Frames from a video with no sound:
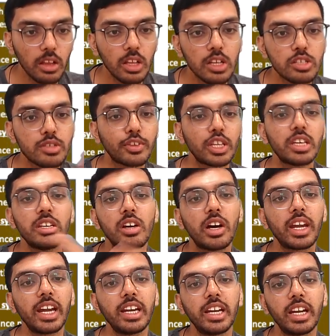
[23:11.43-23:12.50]
So for the year
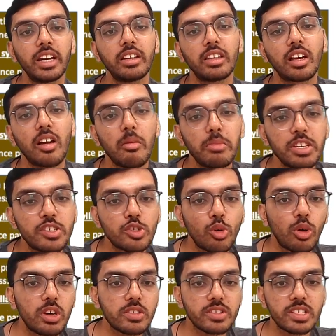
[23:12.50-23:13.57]
ended, the company
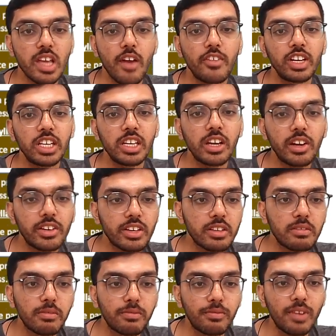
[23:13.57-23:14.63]
sold
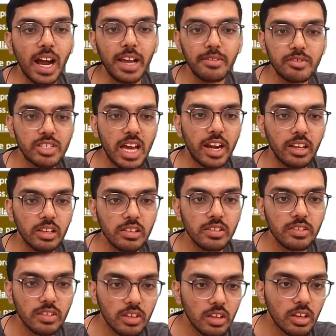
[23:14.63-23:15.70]
1,705
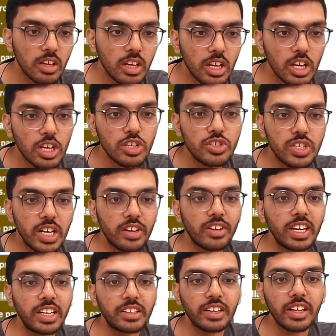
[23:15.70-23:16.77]
saddles,
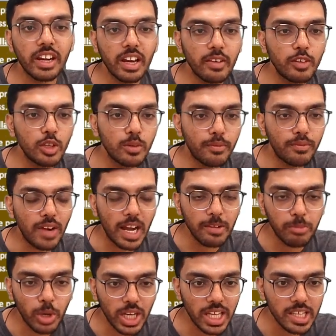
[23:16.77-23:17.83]
generated a revenue of
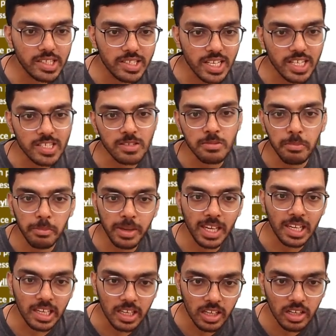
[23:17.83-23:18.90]
5.86
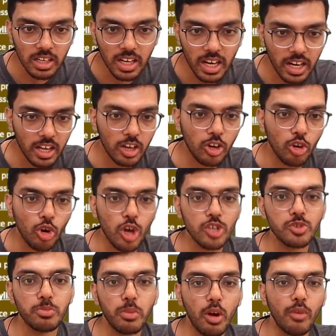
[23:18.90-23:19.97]
million and a
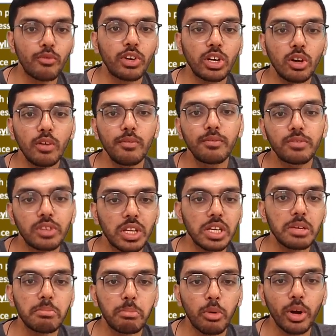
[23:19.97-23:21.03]
gross profit of
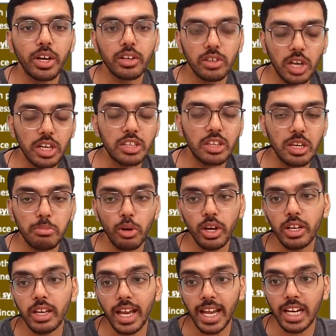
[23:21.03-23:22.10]

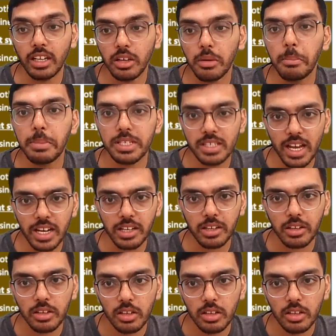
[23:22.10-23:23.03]
33.8%.